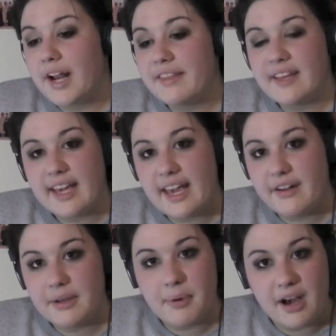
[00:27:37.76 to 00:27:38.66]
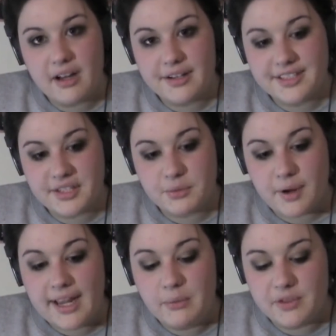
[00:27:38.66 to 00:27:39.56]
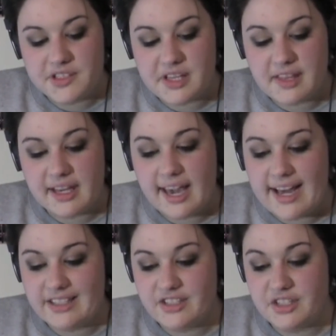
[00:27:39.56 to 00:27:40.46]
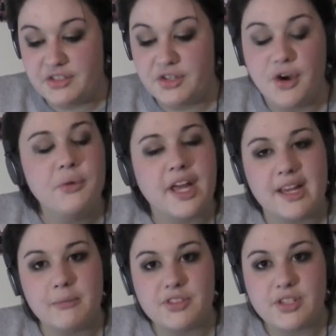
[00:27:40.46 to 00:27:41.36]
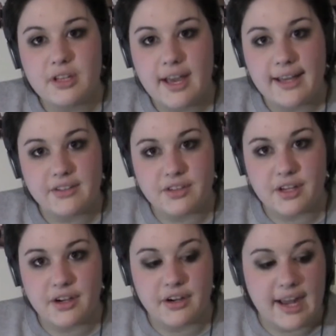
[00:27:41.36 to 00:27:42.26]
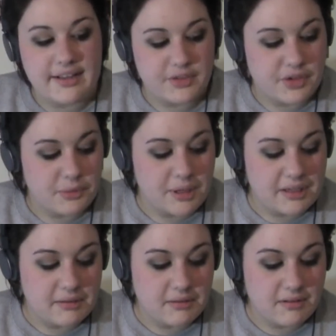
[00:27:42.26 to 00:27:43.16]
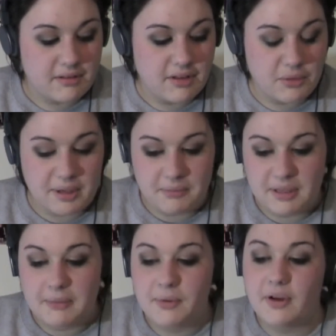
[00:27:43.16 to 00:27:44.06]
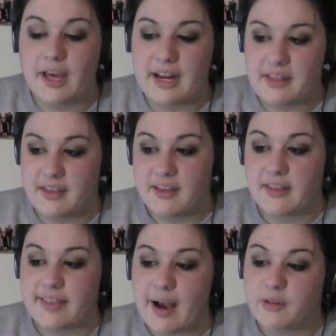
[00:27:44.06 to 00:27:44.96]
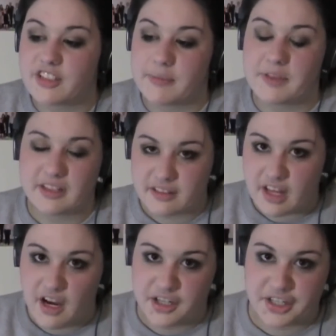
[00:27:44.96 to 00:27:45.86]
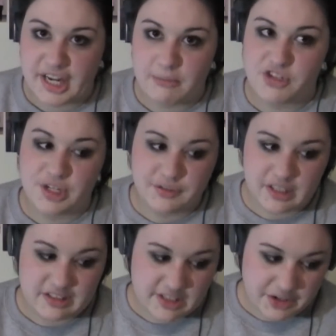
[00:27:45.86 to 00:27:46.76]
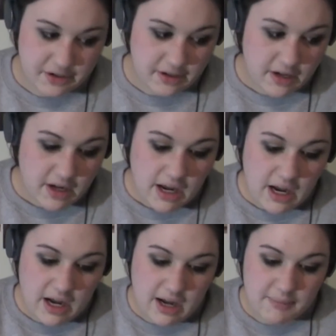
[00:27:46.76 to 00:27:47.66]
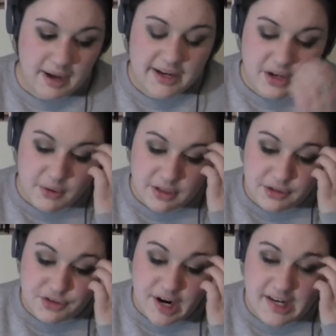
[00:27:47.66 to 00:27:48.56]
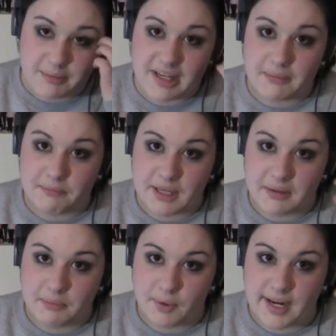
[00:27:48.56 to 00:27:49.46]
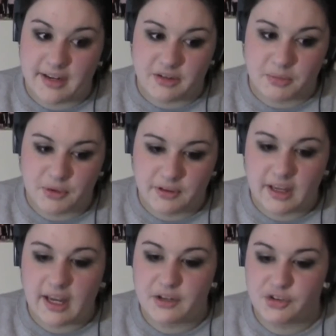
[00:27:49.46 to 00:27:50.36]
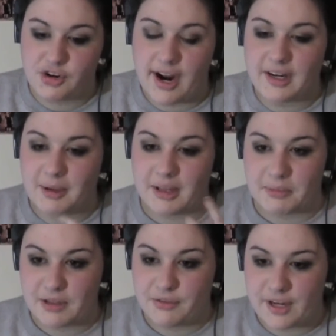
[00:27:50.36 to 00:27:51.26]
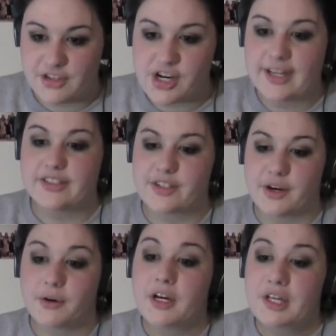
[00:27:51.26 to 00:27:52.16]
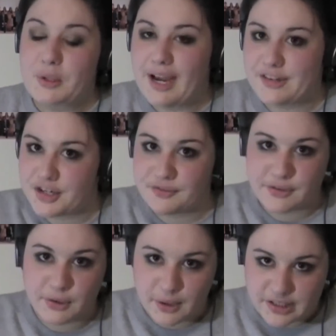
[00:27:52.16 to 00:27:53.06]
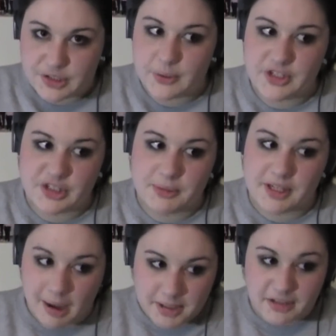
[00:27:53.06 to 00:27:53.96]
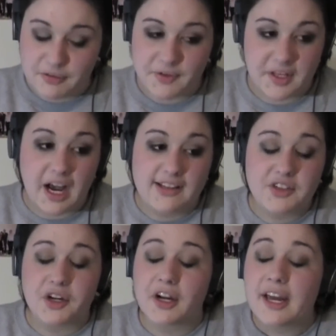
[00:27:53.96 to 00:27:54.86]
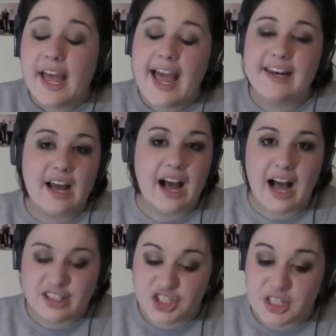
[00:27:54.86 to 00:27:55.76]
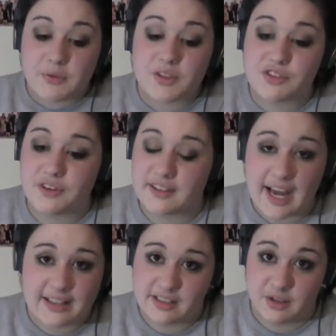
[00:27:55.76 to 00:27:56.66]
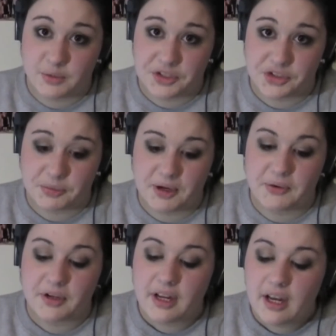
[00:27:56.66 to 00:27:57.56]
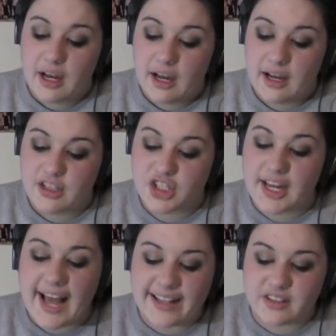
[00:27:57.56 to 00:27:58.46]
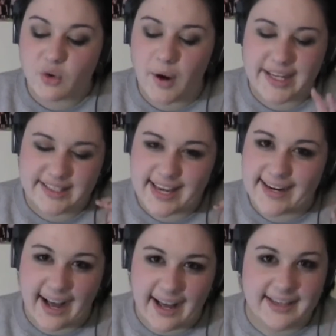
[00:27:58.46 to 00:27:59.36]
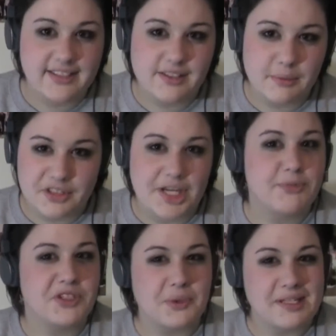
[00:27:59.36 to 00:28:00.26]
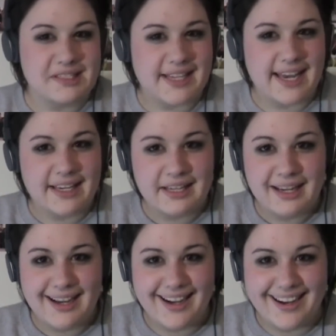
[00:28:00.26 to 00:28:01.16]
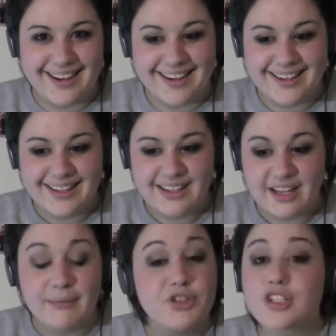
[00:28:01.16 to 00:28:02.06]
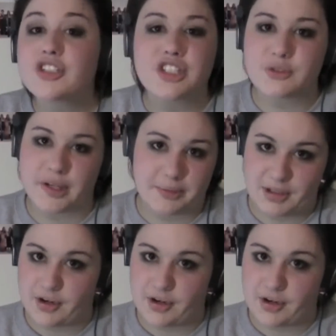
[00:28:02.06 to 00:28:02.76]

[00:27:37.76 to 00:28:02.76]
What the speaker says: I think Harry Potter did right was that they casted no-names as their main people, and I think that was something that The Hunger Games should have considered. Yes. I know that you're trying to make a big brand movie, and you're trying to make a big franchise, so you had Jennifer Lawrence, who had just been nominated for the Oscar, and she was fantastic in Winter's Bone. She has quite dead eyes, which I'm just going to say. I'm sure she's going to be